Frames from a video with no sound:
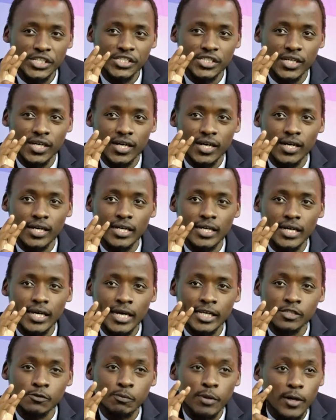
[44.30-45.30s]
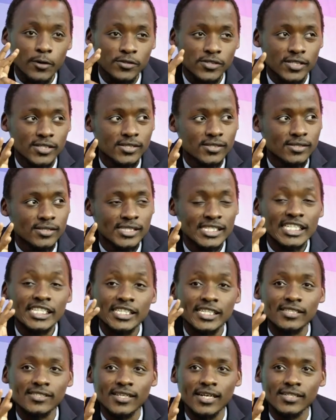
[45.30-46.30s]
uh, espouses
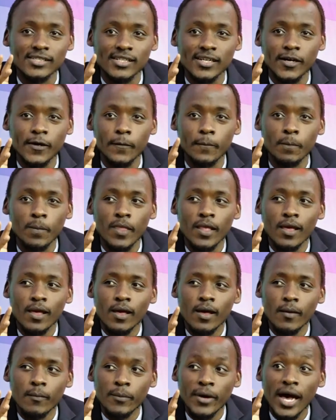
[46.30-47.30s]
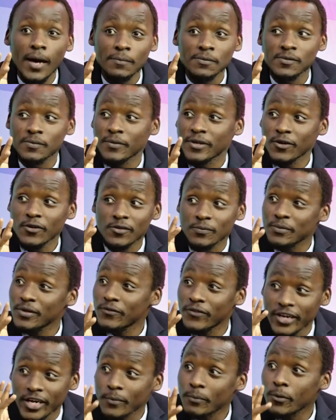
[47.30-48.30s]
teachings that uh, perhaps may not be
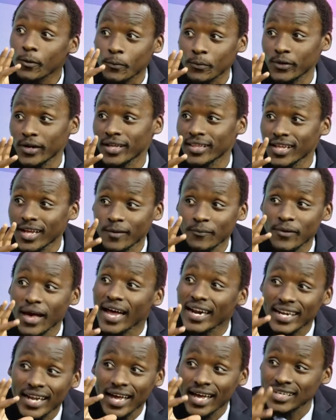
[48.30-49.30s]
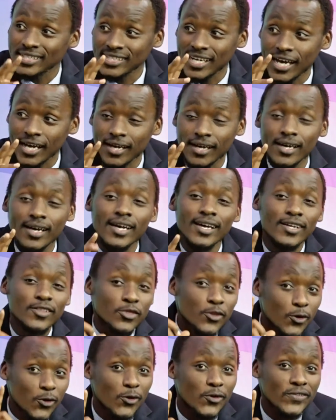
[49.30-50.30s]
very popular, that are under attack, mm.
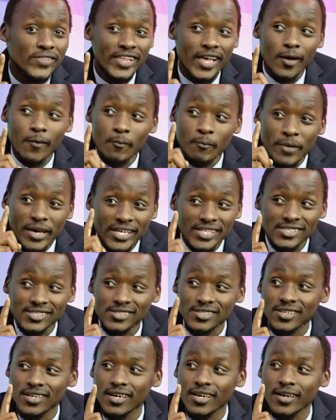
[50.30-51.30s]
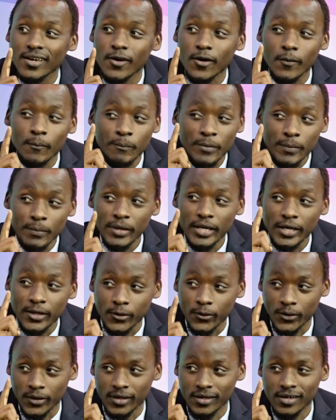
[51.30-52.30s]
though they are based
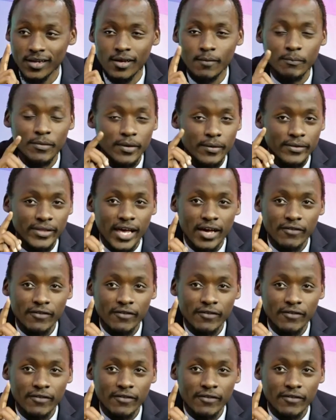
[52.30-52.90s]
biblical. The they have